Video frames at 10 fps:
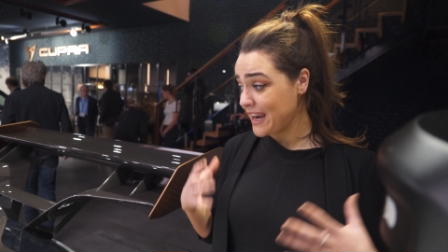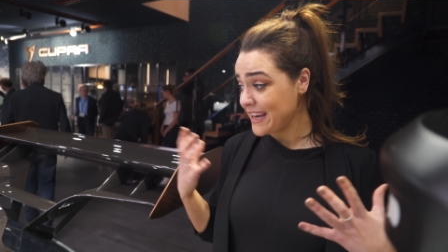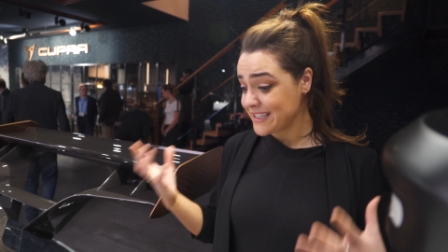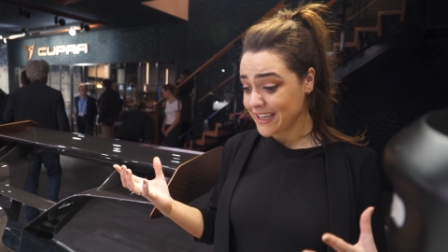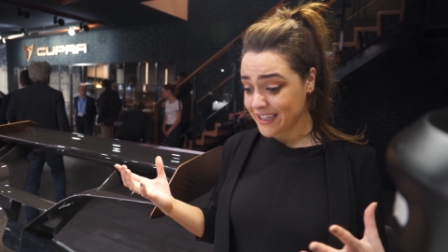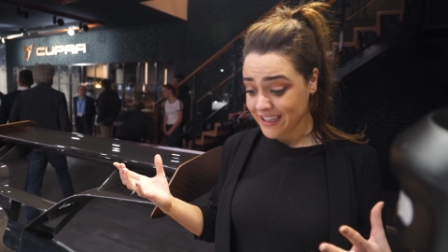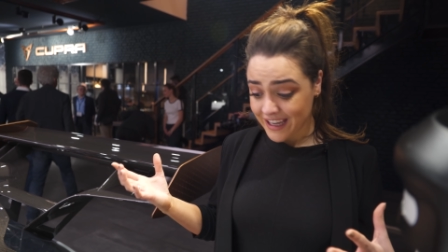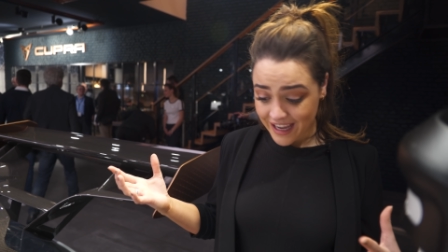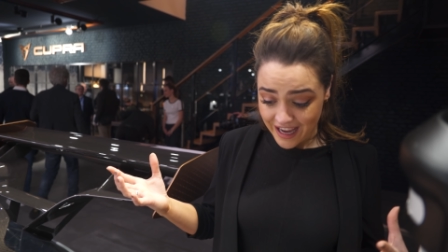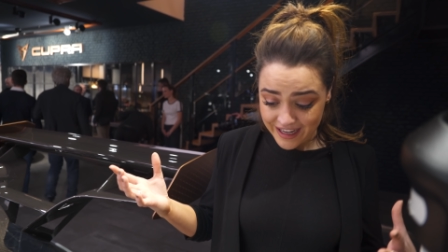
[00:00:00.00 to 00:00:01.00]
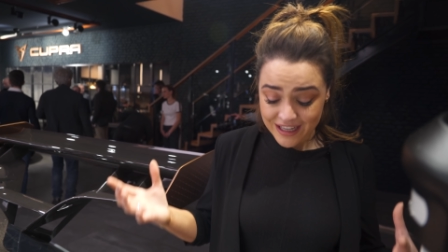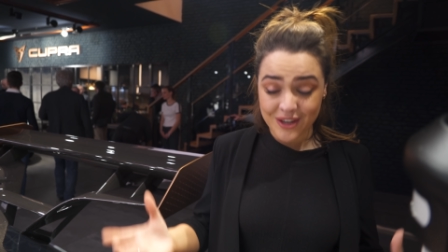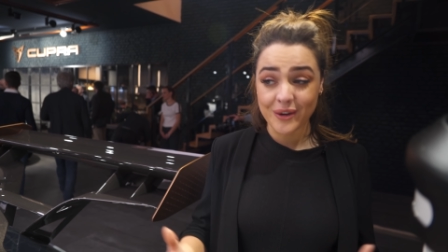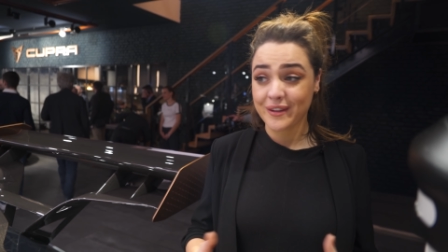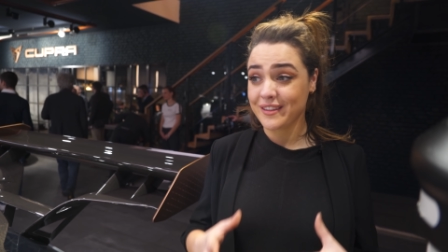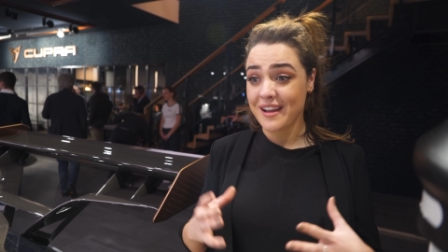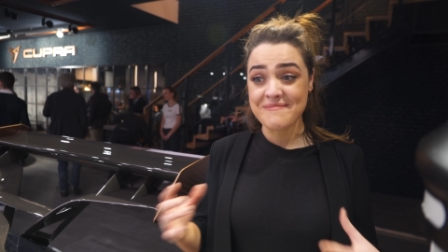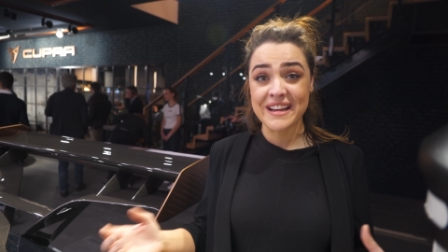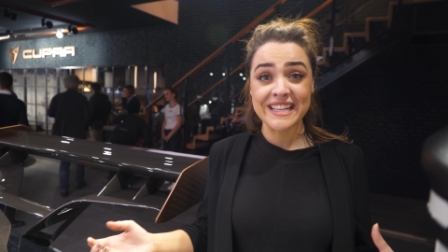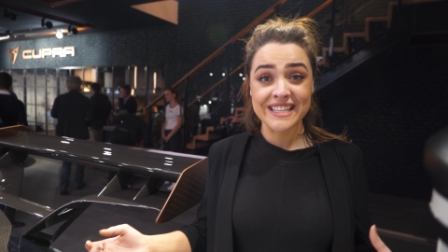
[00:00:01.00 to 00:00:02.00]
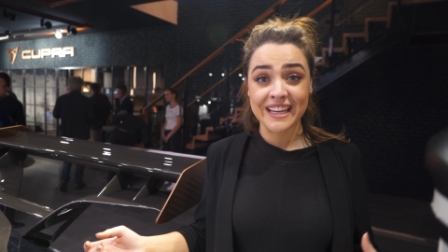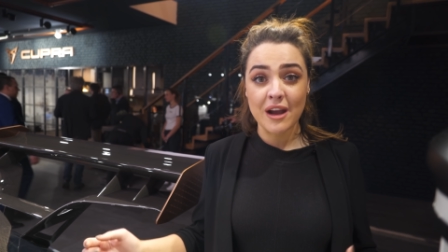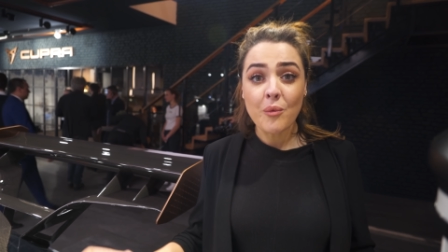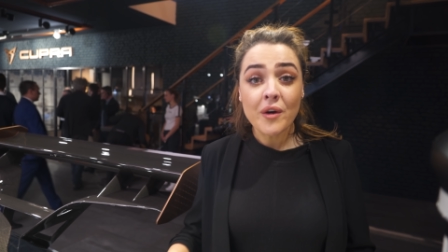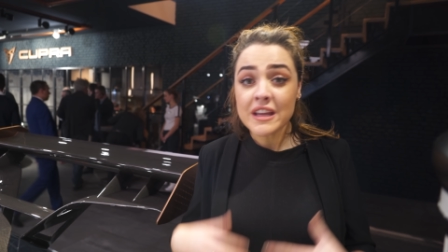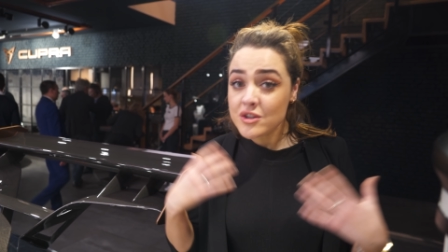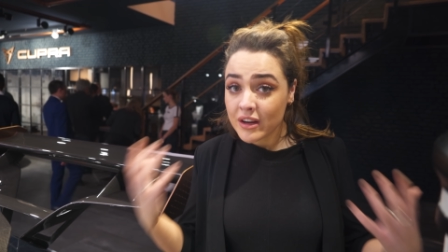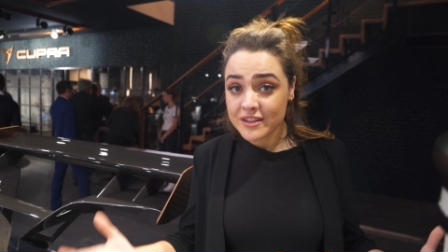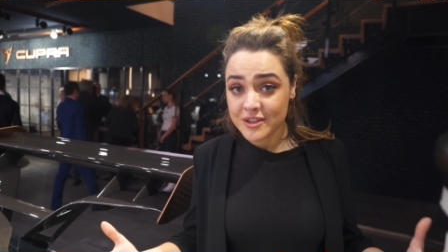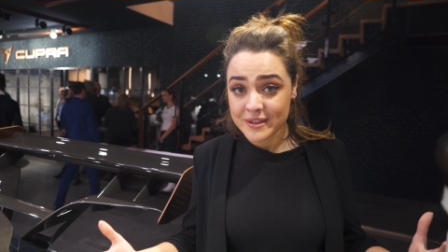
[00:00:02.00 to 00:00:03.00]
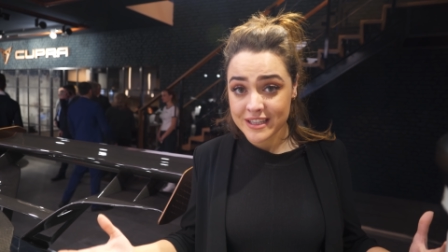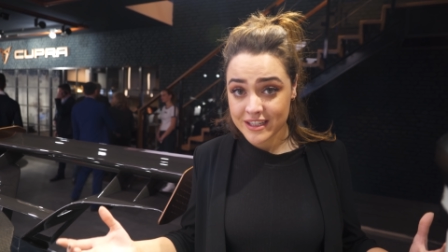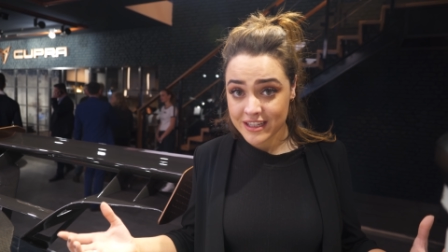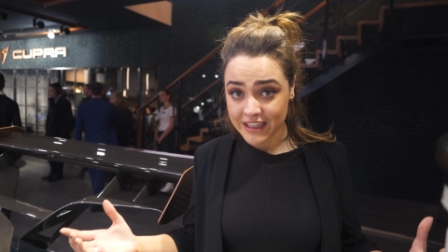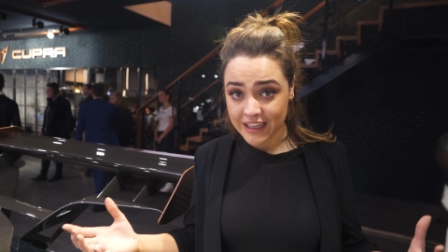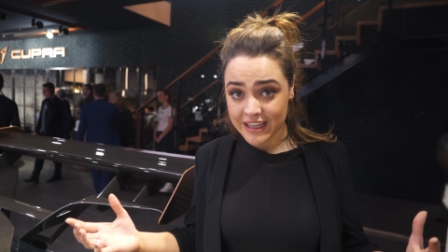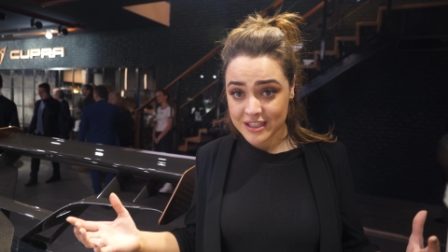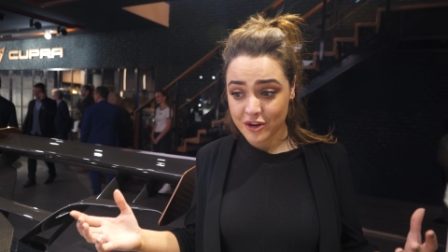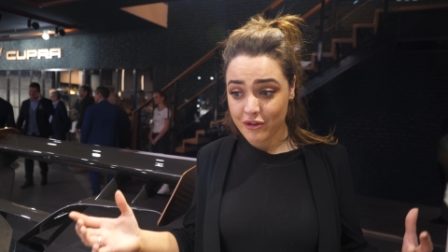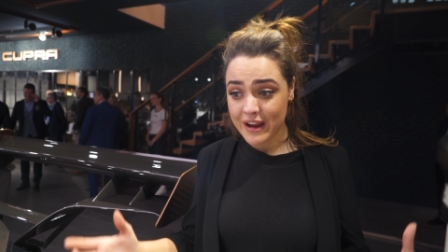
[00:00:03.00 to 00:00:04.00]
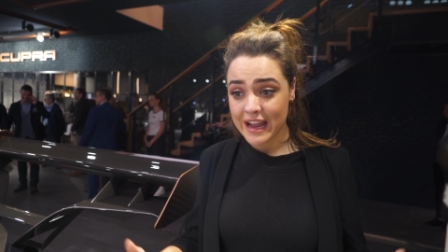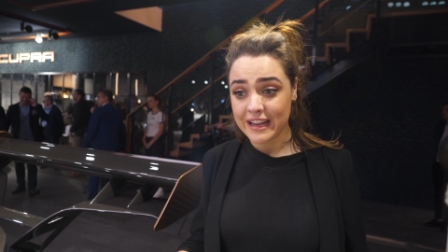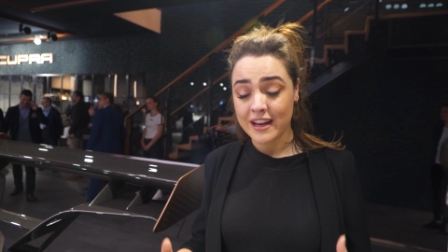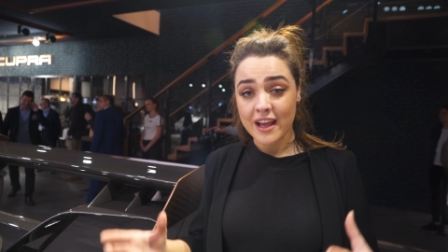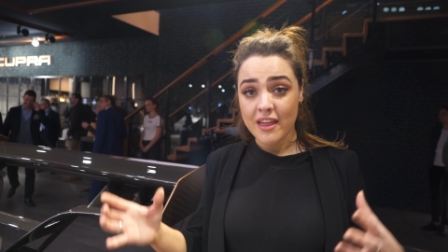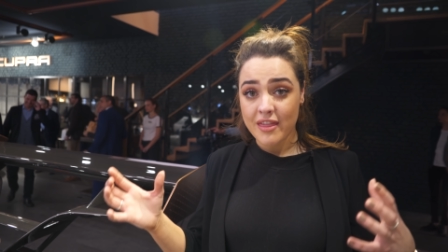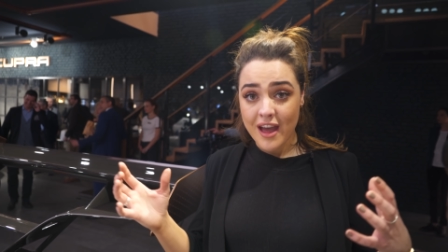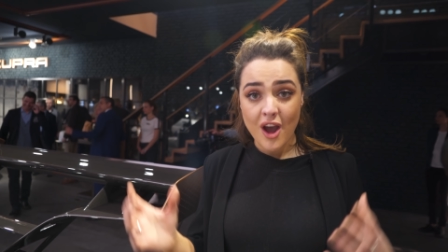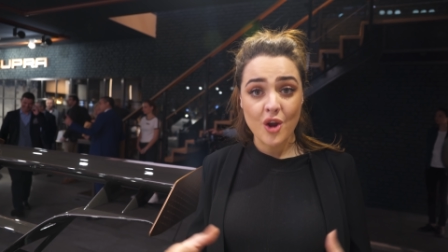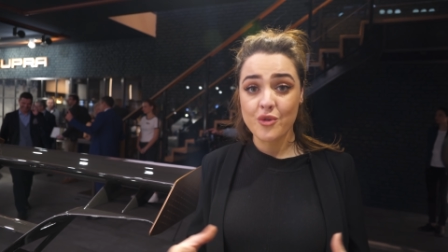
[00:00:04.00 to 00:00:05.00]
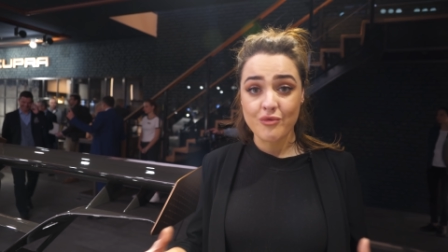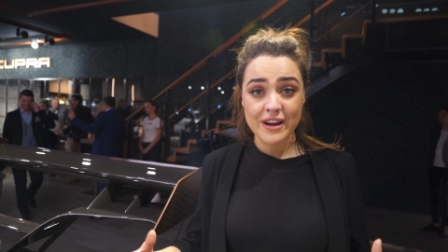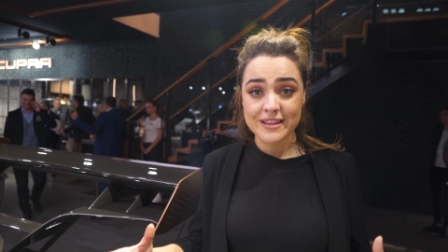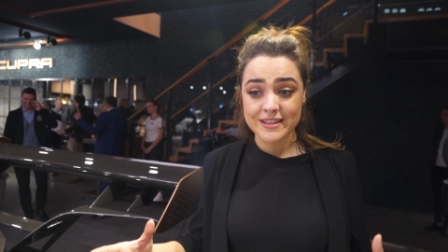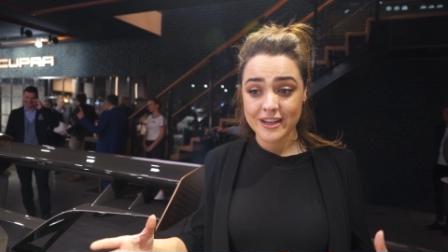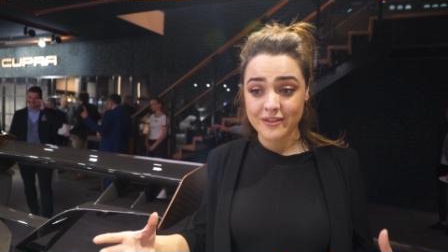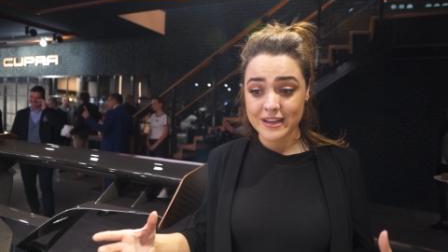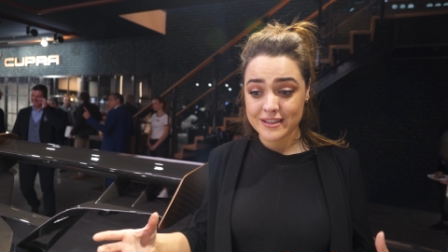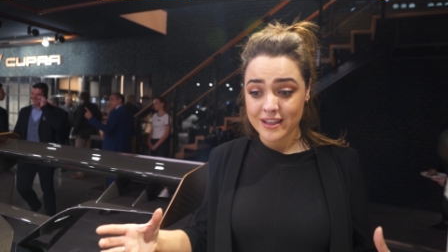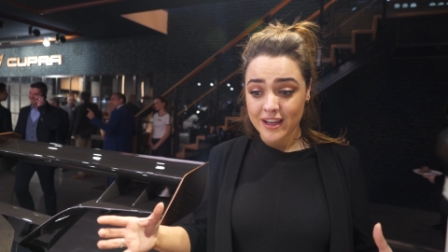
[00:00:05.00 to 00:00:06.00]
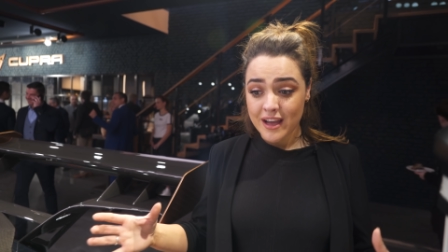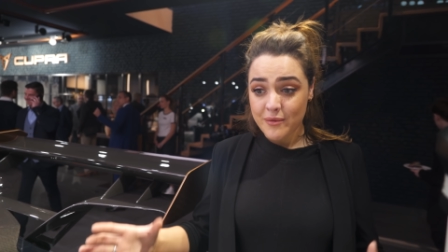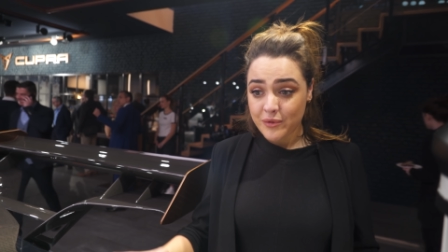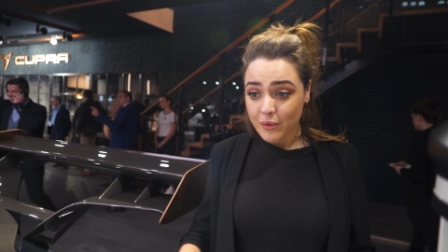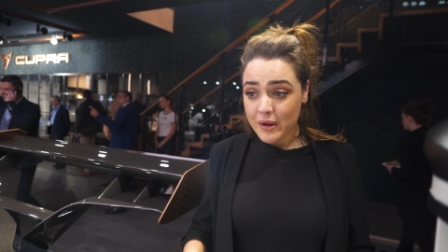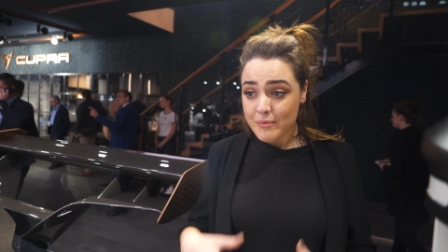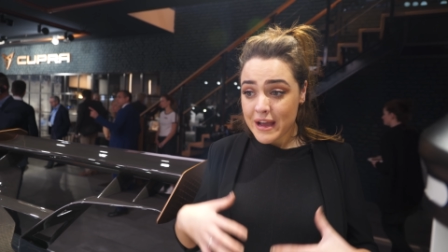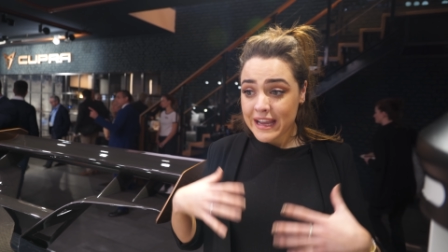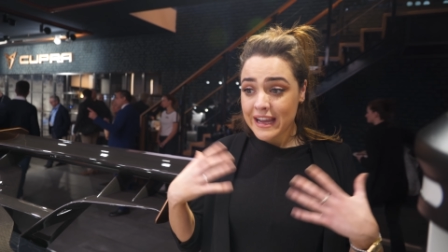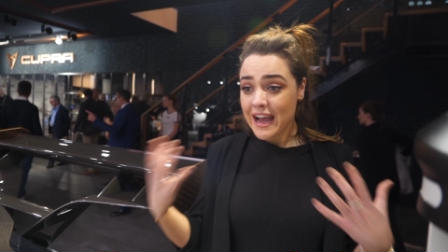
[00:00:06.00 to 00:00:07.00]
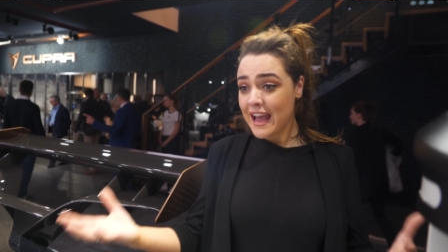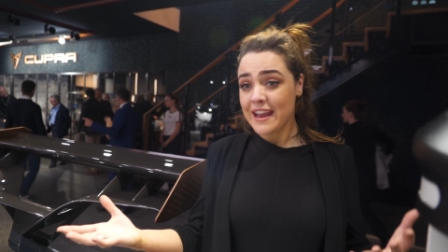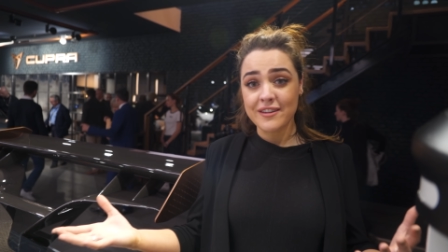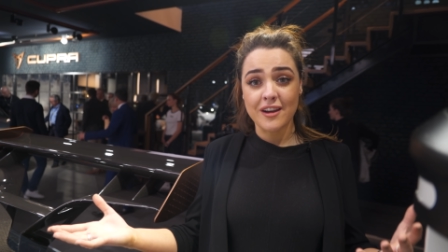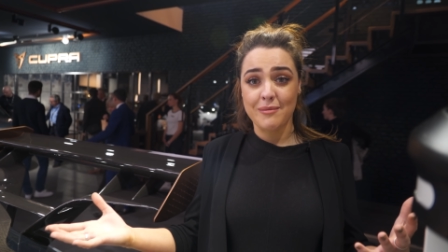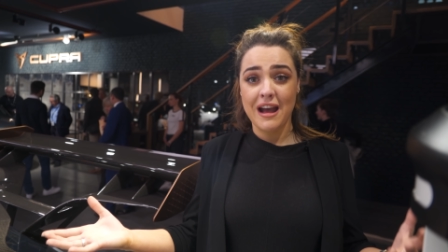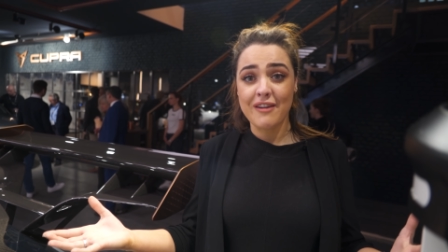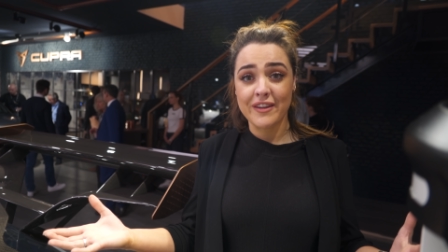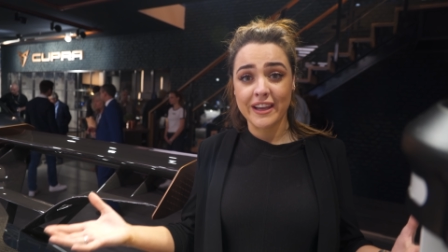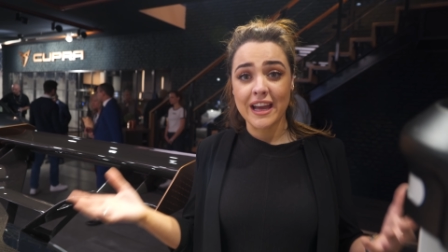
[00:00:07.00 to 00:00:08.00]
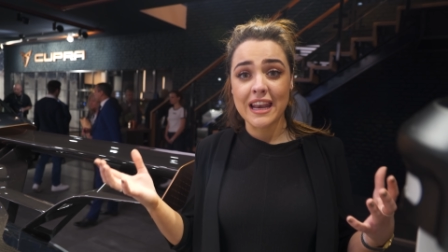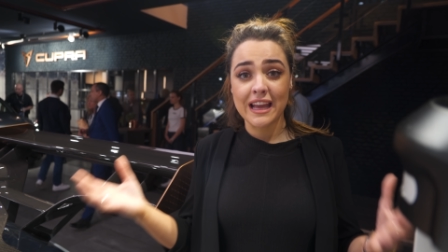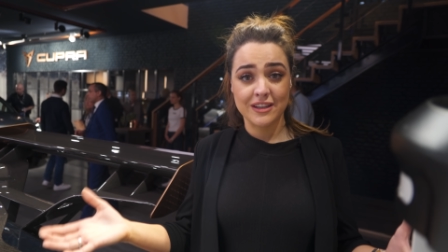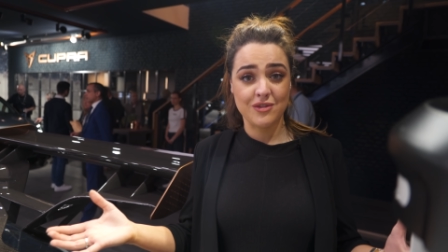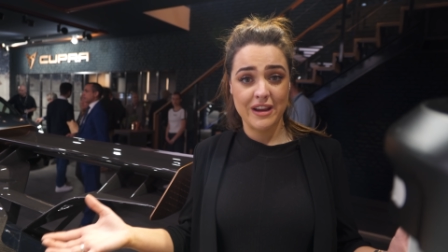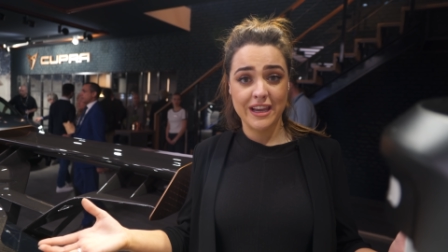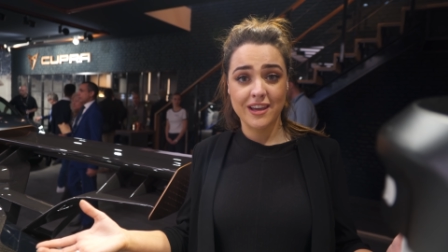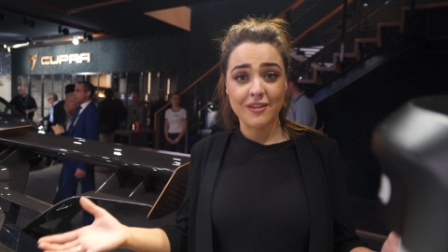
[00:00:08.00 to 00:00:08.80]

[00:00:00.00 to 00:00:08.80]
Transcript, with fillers: created. And it looks amazing. And what they're trying to do essentially is create their own race series. So we may end up having electric